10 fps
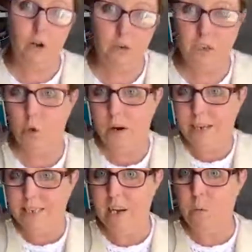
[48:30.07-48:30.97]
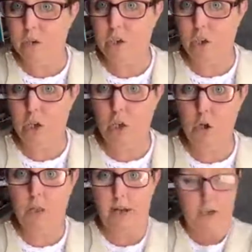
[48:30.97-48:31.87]
cuts so I can see what it's going to
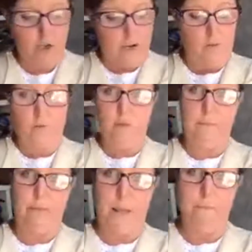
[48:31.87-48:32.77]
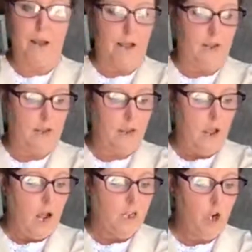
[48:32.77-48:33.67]
look like because I can flip them back
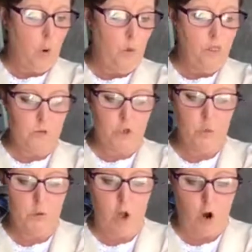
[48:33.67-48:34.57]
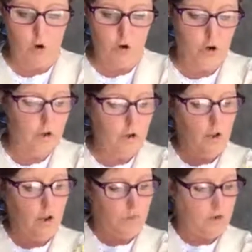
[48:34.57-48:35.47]
I don't want them too long
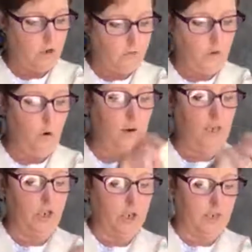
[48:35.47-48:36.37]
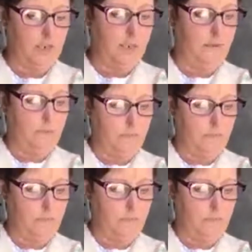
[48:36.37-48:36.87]
because four inches